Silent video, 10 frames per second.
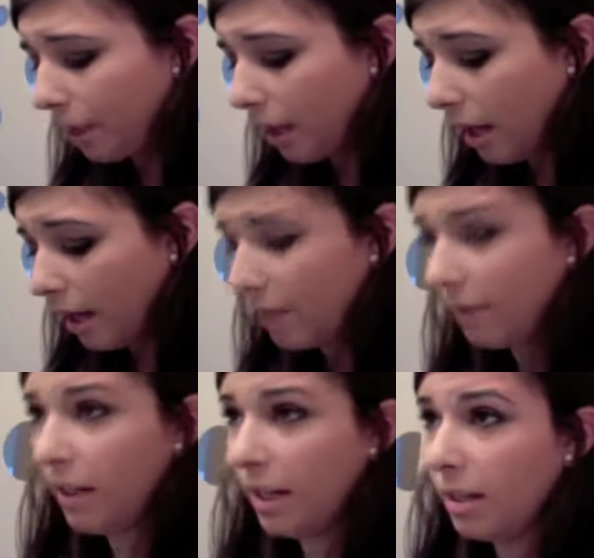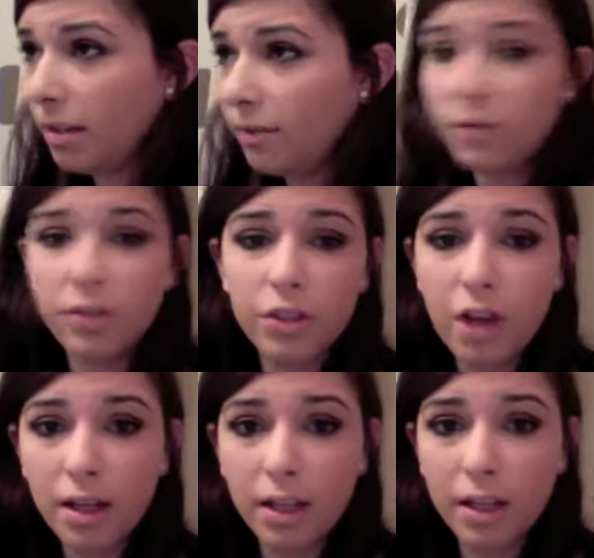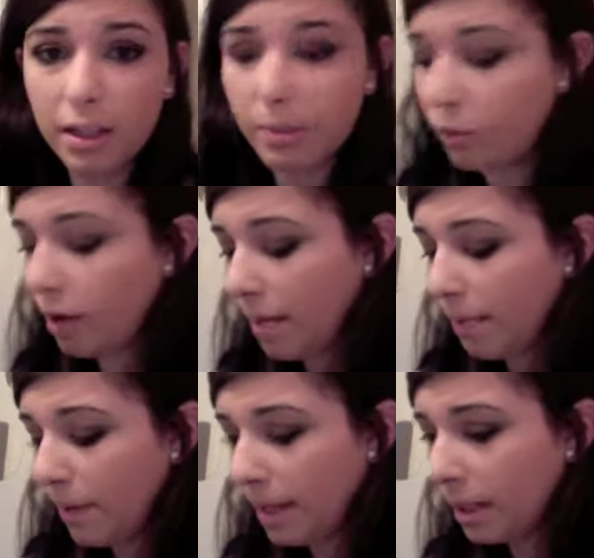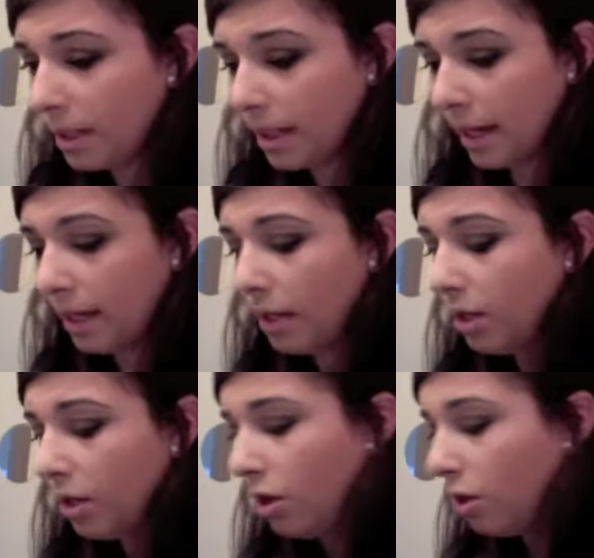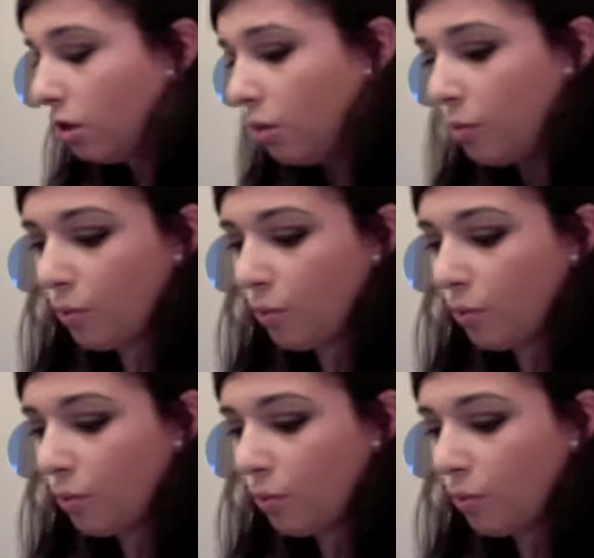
kind of like shockingly bright pinks that you